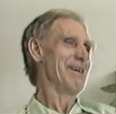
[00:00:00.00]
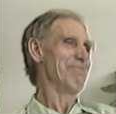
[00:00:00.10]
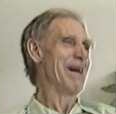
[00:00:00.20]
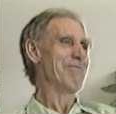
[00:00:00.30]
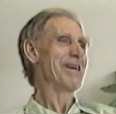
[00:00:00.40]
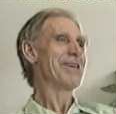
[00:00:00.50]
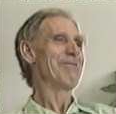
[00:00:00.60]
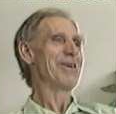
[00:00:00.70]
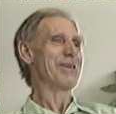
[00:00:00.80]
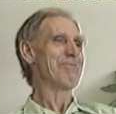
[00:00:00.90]
My mother
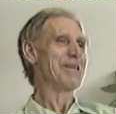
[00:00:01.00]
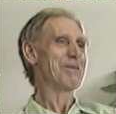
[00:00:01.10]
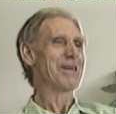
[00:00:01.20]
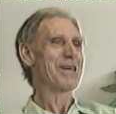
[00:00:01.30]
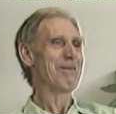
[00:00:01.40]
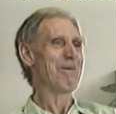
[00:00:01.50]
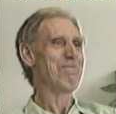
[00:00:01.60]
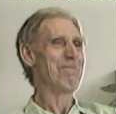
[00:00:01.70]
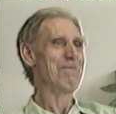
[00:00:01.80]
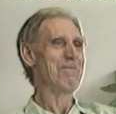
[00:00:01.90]
wanted me to become a
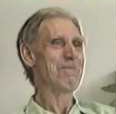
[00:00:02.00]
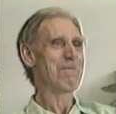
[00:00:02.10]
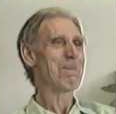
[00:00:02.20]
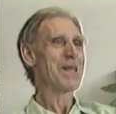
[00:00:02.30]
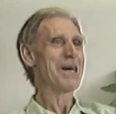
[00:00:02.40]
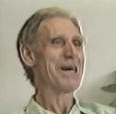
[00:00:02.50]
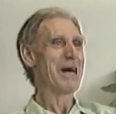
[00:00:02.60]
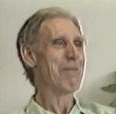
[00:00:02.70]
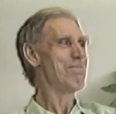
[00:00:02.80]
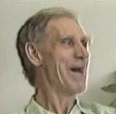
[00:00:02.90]
uh,
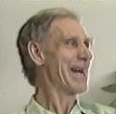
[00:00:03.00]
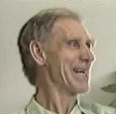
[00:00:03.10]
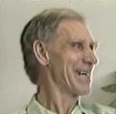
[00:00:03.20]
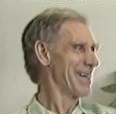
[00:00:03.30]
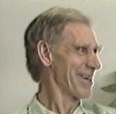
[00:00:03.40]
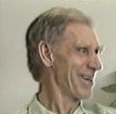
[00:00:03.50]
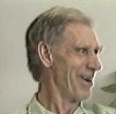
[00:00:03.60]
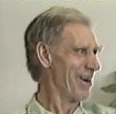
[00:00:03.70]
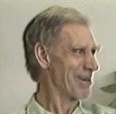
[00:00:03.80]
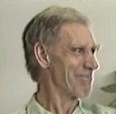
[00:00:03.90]
a bank
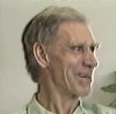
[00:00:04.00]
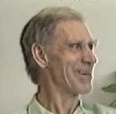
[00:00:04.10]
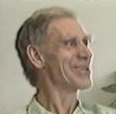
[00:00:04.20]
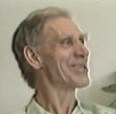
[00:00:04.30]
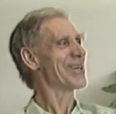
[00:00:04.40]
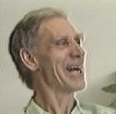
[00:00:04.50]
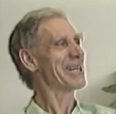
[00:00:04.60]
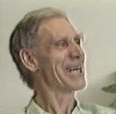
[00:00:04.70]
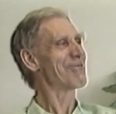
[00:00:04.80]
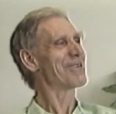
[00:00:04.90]
clerk because she thought
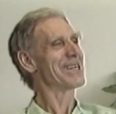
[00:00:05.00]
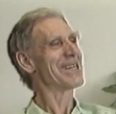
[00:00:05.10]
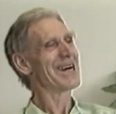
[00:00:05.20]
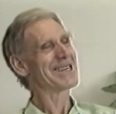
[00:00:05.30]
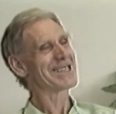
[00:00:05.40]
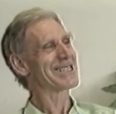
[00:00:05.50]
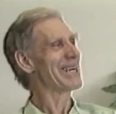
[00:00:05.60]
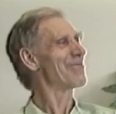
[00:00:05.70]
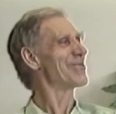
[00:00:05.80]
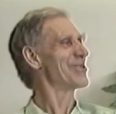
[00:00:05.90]
that was a nice,
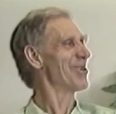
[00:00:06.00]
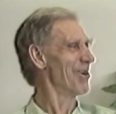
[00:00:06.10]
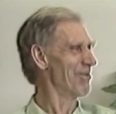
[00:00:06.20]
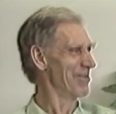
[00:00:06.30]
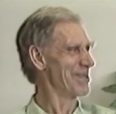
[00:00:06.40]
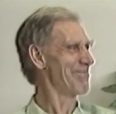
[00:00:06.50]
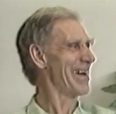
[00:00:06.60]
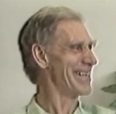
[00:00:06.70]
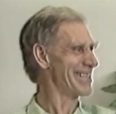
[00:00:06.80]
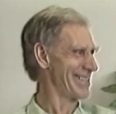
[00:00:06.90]
safe job with a
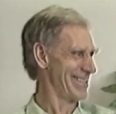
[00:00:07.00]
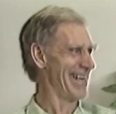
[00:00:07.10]
pension.